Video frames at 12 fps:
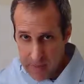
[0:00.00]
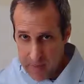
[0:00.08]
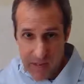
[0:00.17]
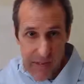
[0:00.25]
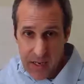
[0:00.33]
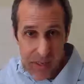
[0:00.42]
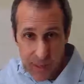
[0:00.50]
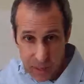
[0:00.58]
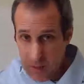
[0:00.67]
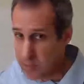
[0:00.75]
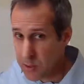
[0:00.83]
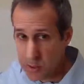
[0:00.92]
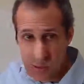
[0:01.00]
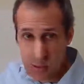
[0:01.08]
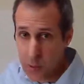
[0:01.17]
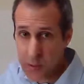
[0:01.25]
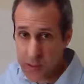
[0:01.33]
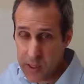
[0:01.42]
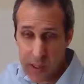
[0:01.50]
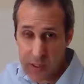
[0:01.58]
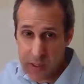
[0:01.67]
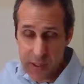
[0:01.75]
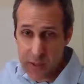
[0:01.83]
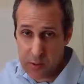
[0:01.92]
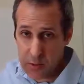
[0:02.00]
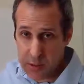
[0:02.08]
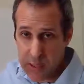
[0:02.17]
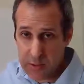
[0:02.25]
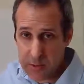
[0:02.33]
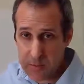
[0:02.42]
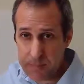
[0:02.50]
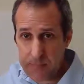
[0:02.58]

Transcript: be that customers or an international standard.